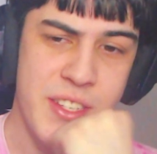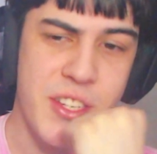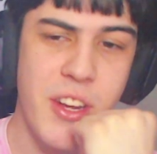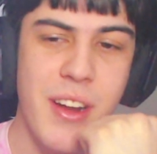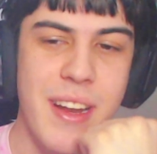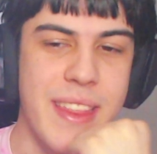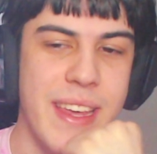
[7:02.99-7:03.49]

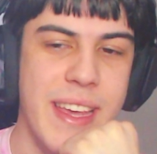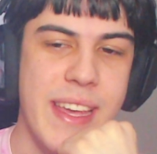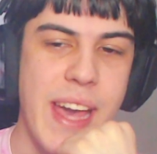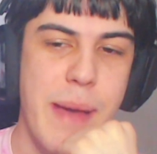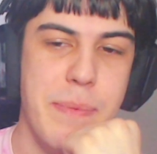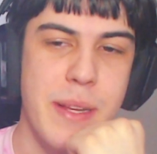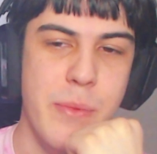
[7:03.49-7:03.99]
Surely the
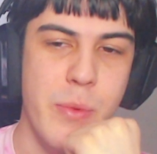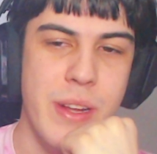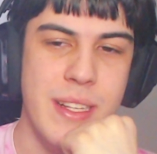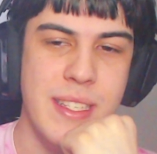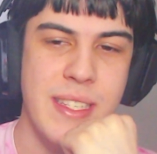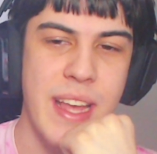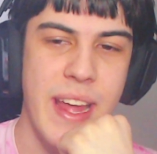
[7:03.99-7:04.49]
captain
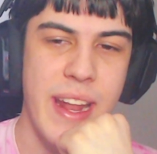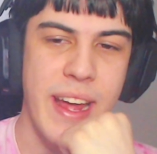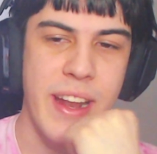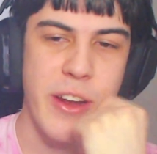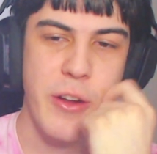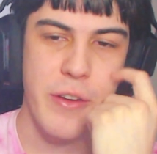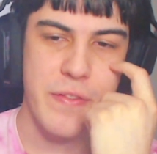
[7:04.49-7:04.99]
wins that. I
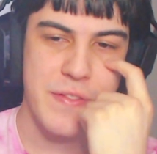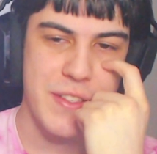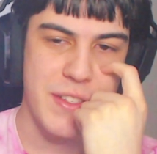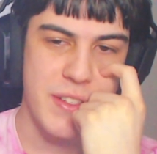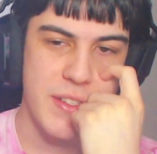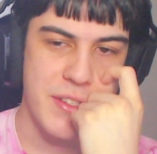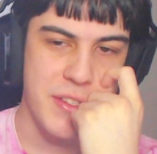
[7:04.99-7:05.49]
don't know
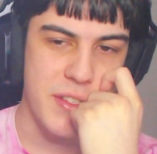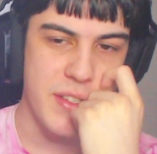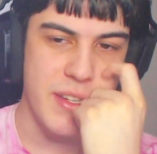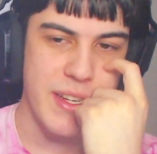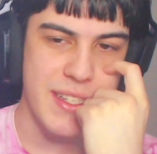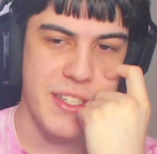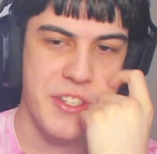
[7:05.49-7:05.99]

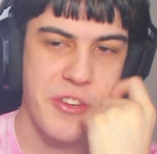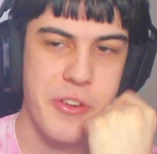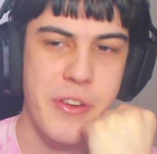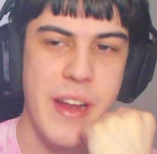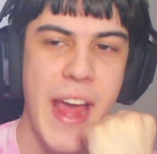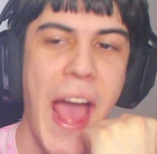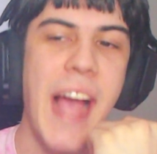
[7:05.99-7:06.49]
if... Is
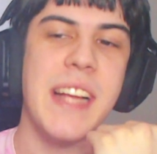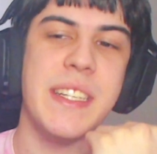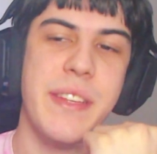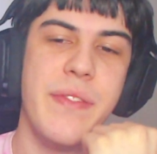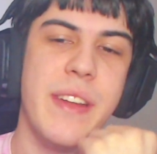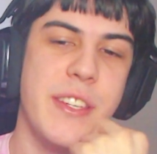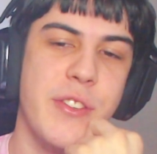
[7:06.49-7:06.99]
June
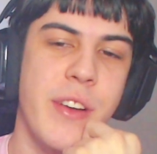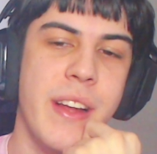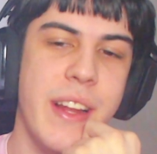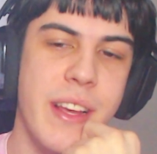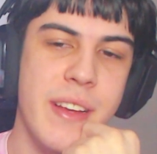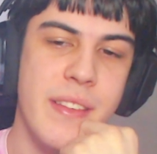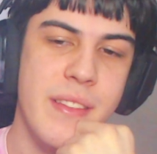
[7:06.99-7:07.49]
actively
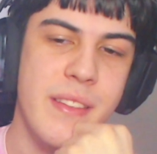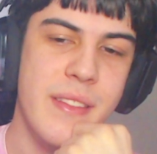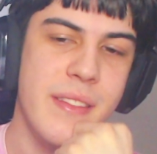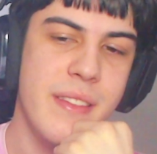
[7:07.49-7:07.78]
training? Right.